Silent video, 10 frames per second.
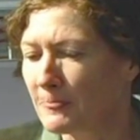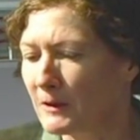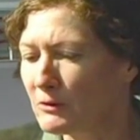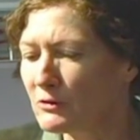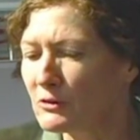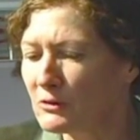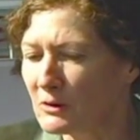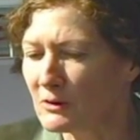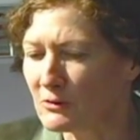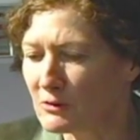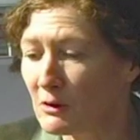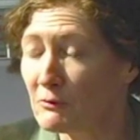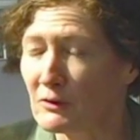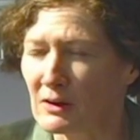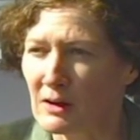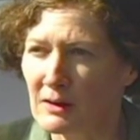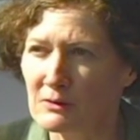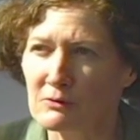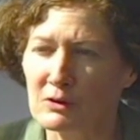And this is in itself a kind of